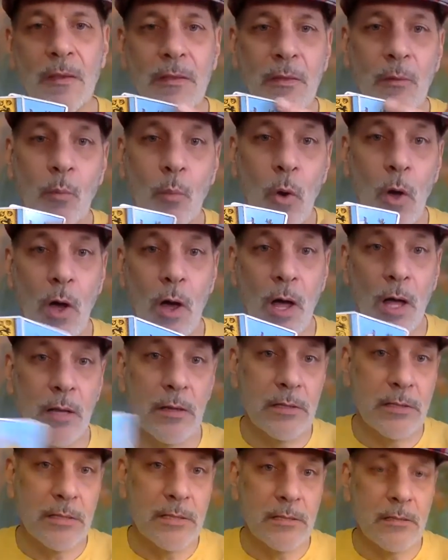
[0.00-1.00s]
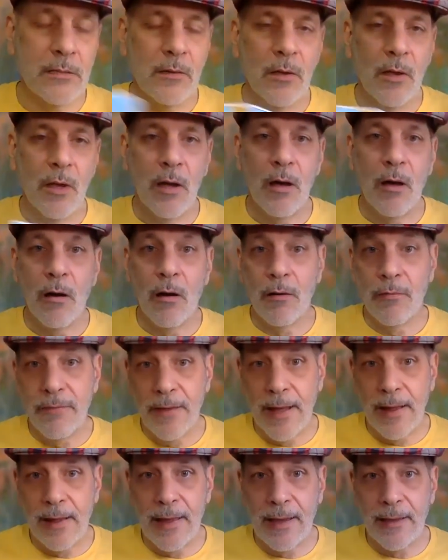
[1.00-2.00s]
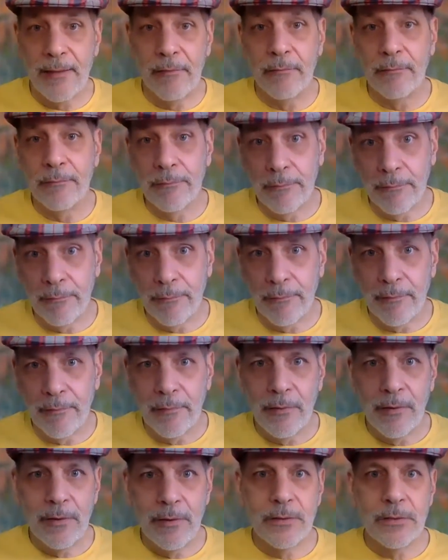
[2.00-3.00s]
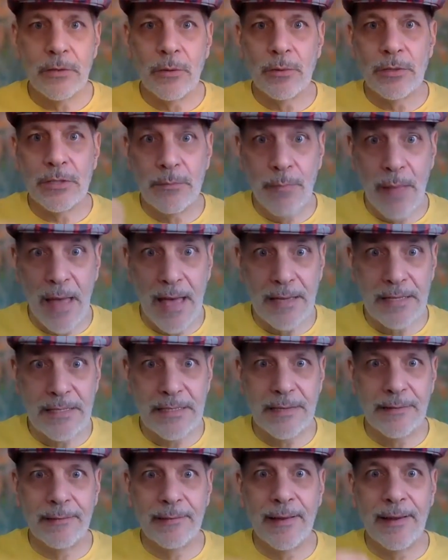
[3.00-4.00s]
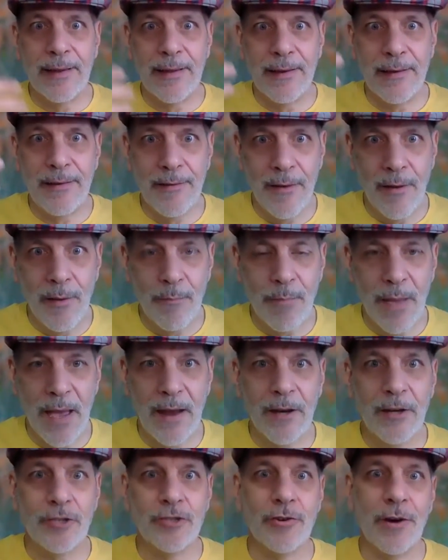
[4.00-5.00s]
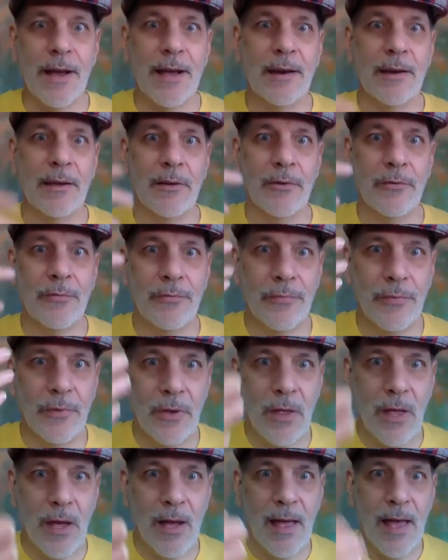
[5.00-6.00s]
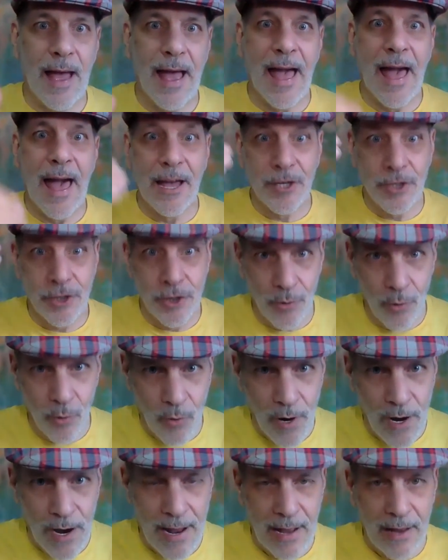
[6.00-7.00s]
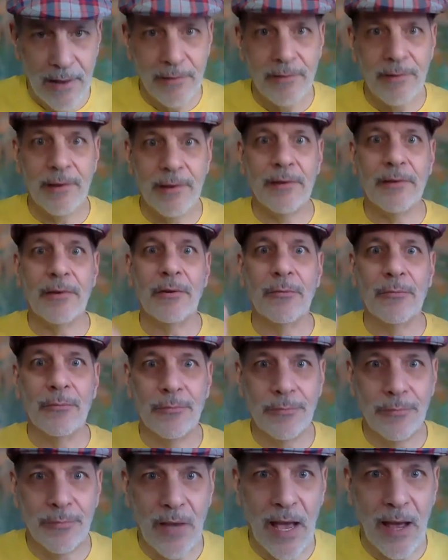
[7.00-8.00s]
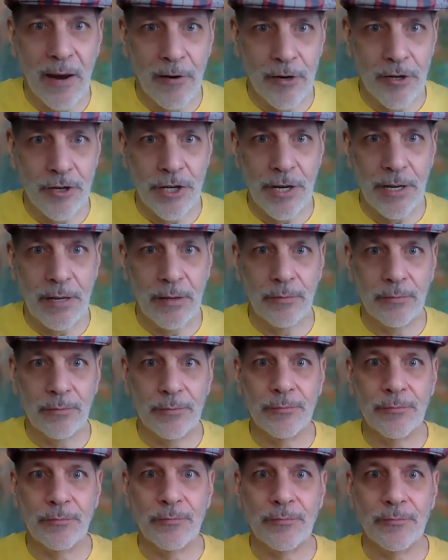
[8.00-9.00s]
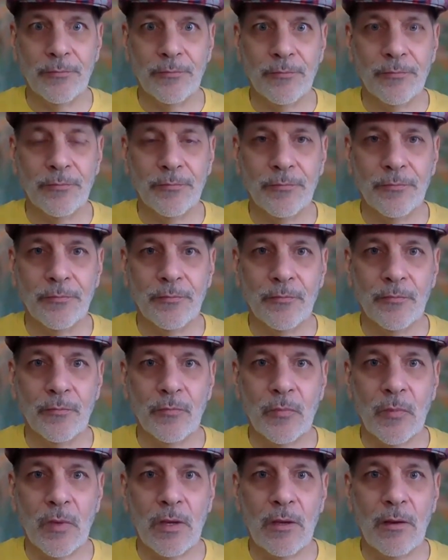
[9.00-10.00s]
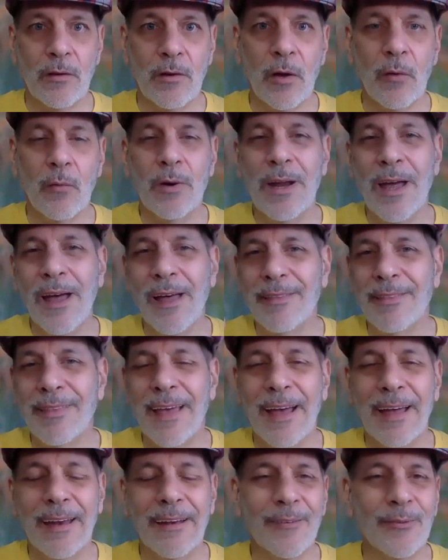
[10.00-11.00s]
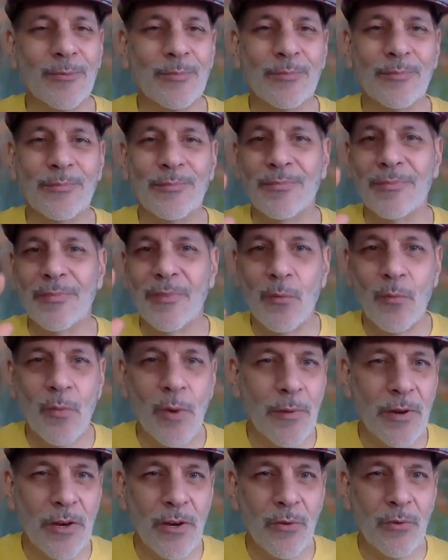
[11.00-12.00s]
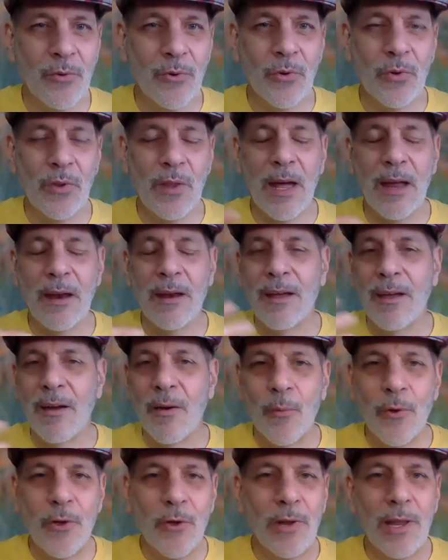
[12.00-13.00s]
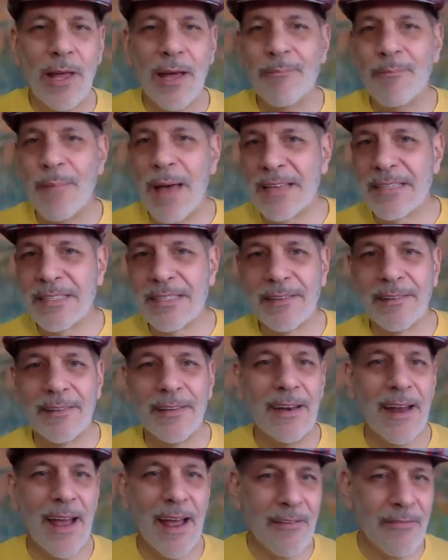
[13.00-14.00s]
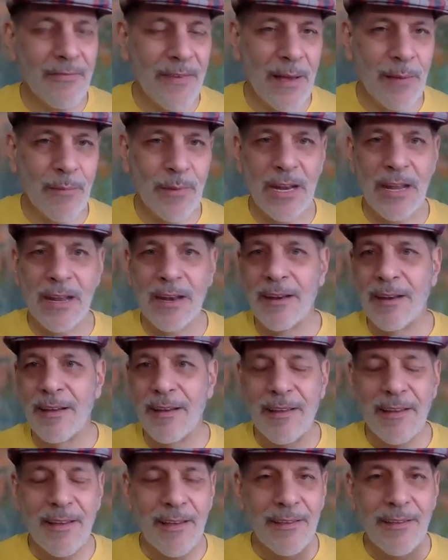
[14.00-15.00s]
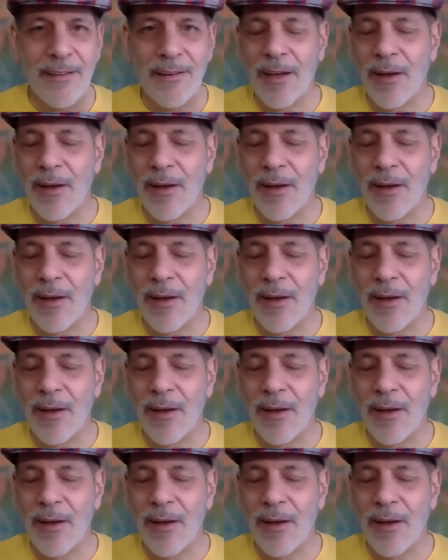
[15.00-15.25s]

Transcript: wands are phallic. So it's a masculine, penetrative, action-oriented energy. You know, not that women don't do that. We all have masculine and feminine you